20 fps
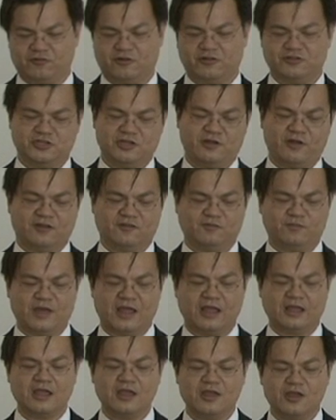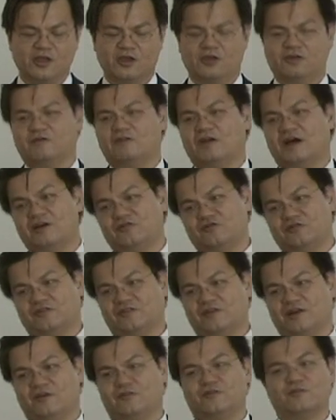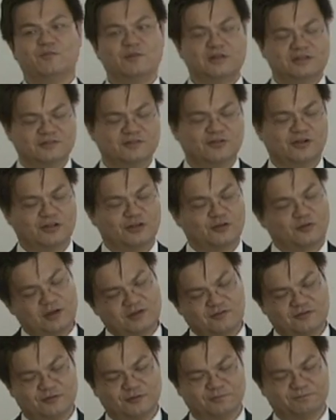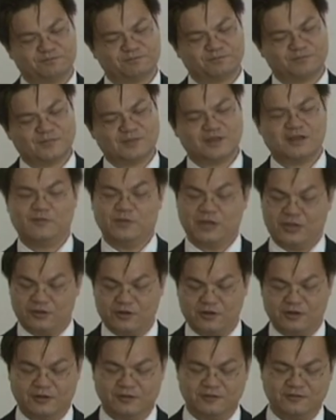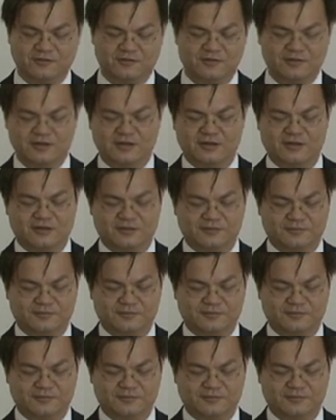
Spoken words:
and the astrology aspect, you have to ask yourself the million-dollar question. Because,